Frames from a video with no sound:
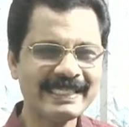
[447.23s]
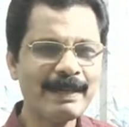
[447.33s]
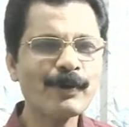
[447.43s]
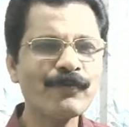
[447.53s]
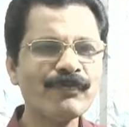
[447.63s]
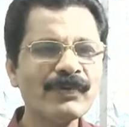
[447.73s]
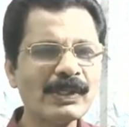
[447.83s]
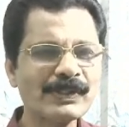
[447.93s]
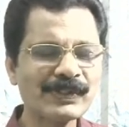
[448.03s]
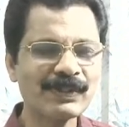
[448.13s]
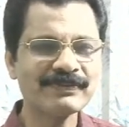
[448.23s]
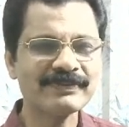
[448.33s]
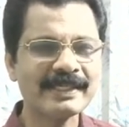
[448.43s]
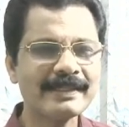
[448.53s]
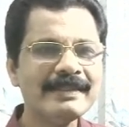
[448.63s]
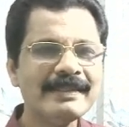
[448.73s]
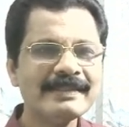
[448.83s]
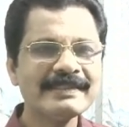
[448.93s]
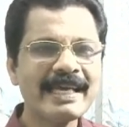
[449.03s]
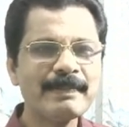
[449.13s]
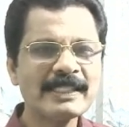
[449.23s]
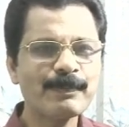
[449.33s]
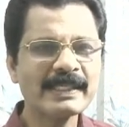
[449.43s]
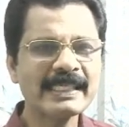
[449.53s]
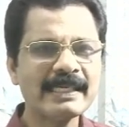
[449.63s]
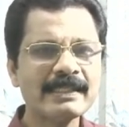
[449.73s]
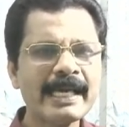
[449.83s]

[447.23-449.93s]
Number of whorls of stamens present.